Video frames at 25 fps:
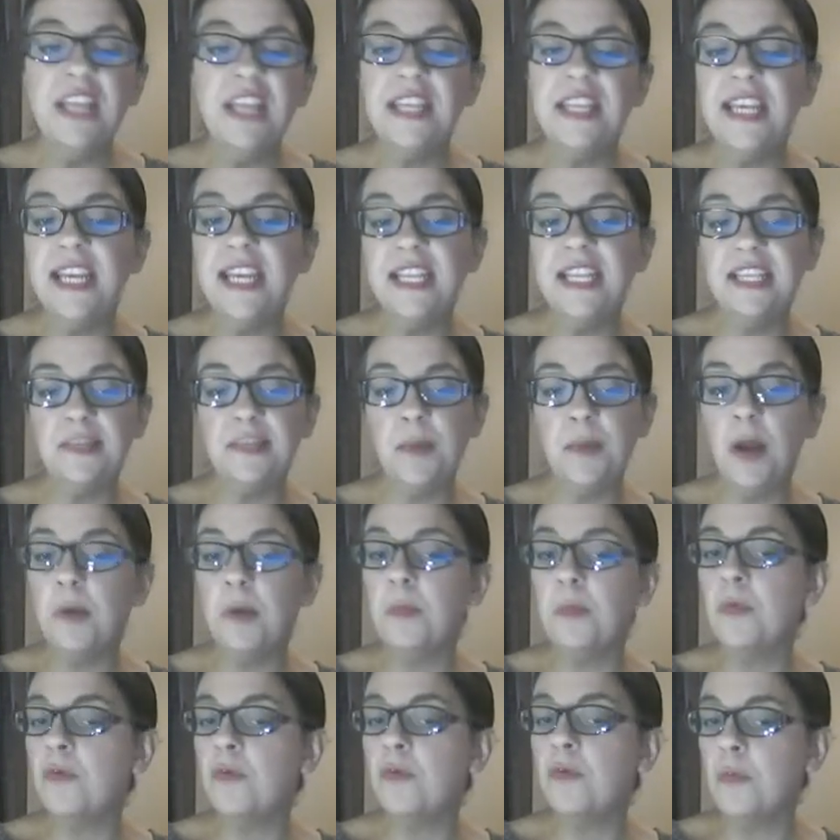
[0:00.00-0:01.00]
The Eat
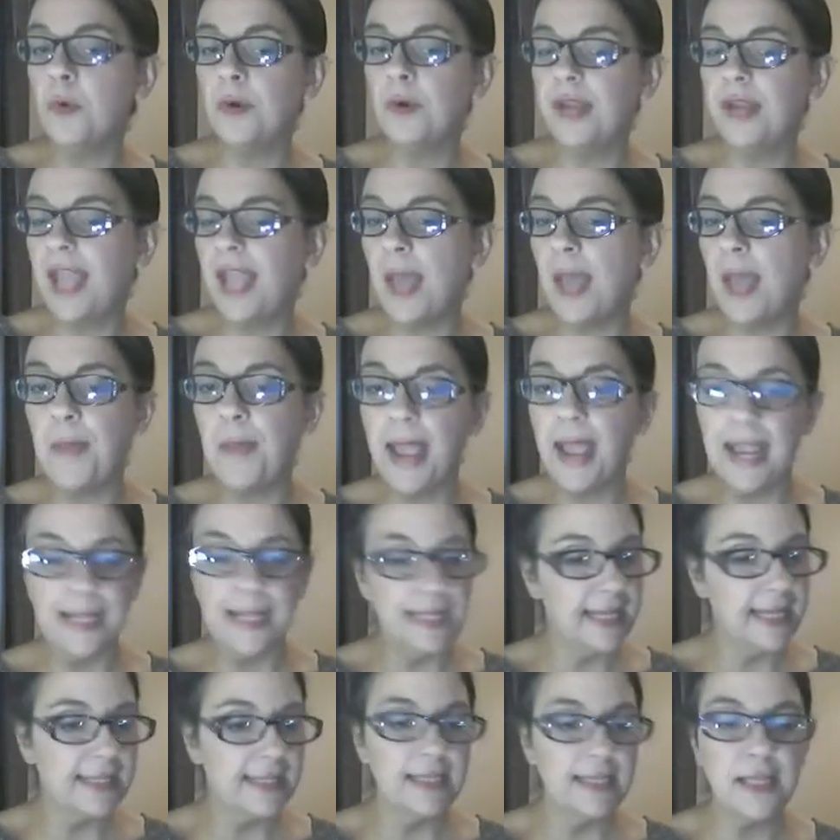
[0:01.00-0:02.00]
Smart, Move More
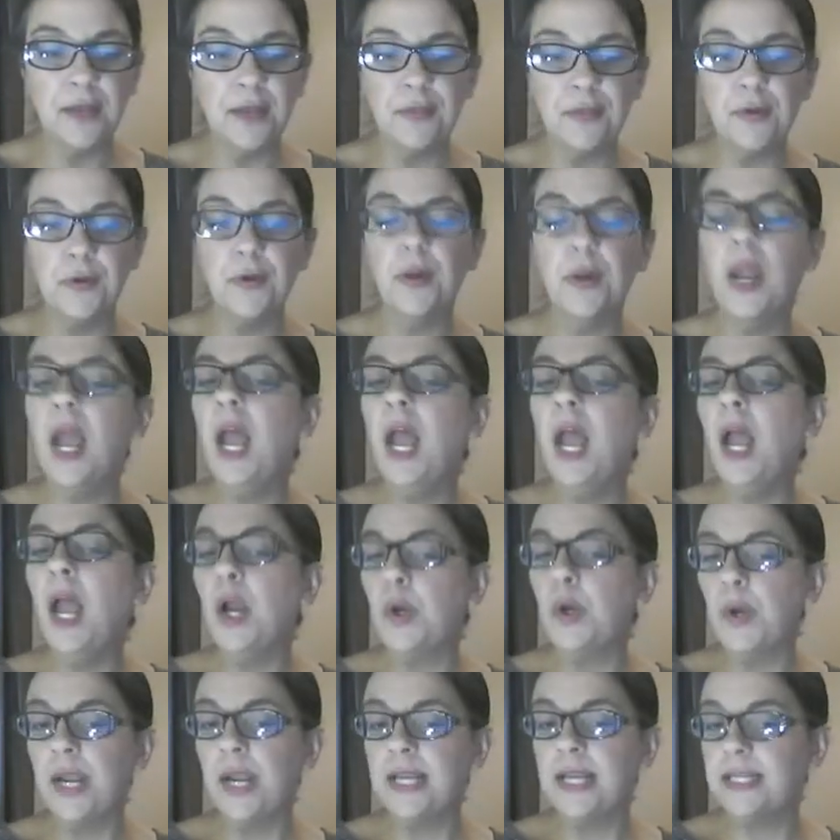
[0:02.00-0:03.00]
campaign is another
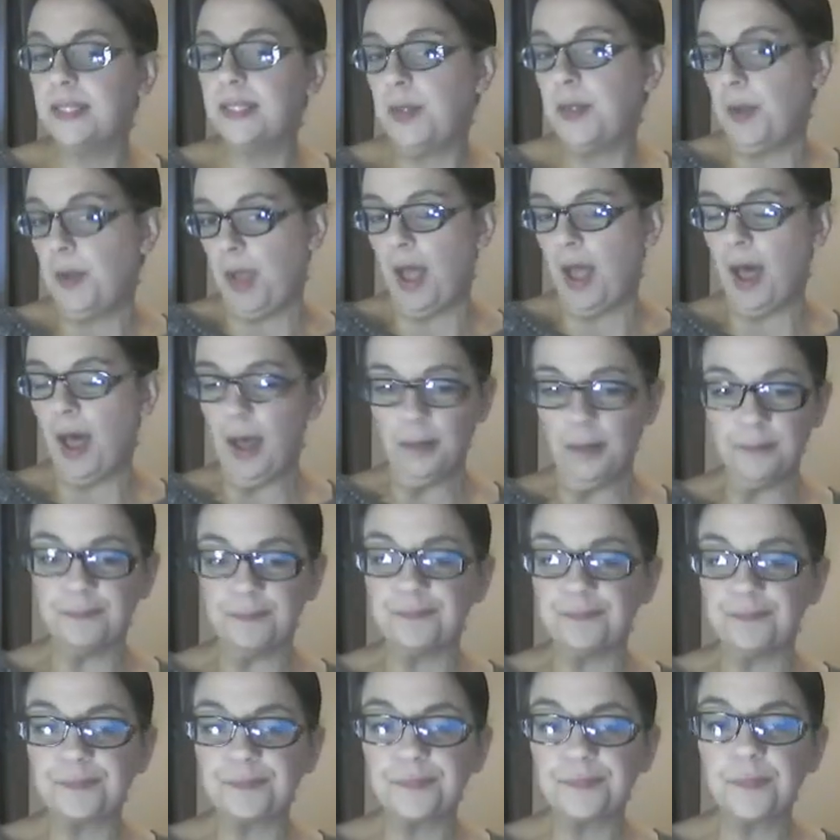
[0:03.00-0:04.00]
great
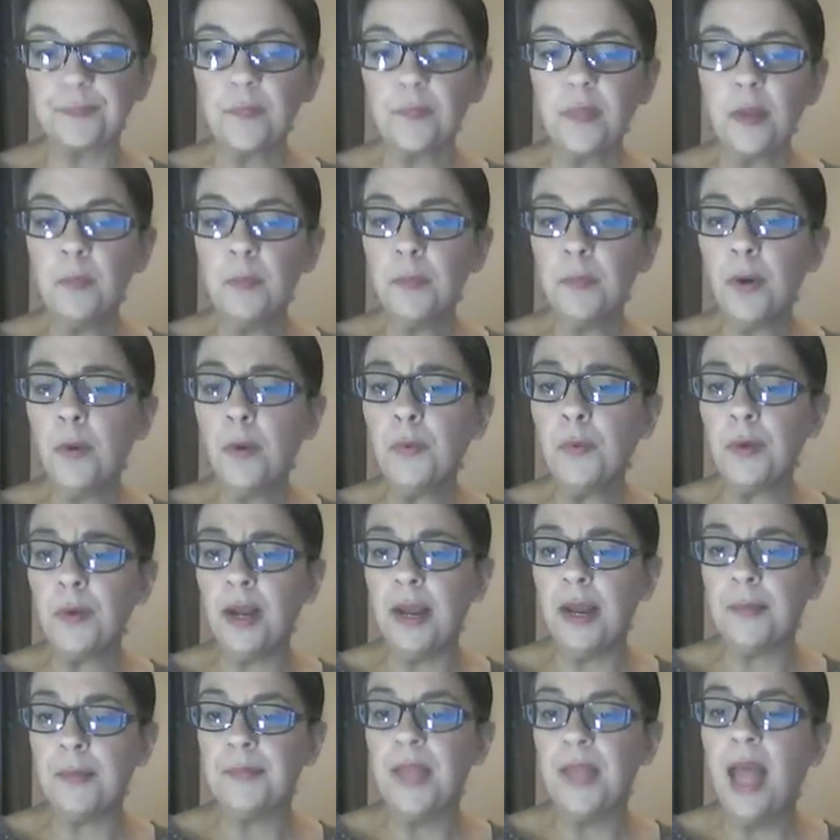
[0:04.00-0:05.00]

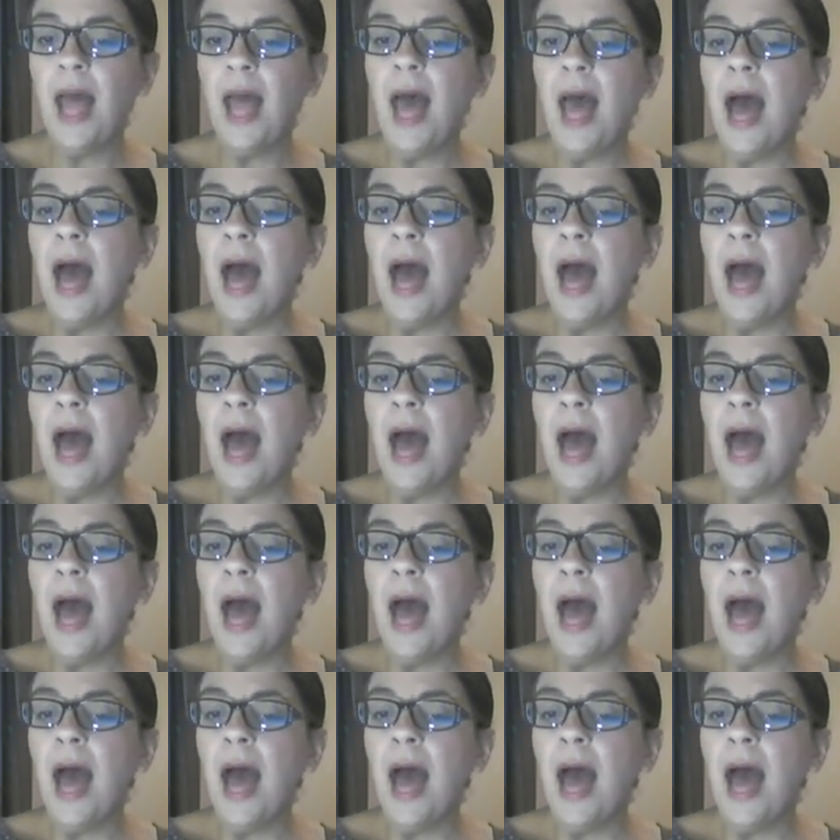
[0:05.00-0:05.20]
program.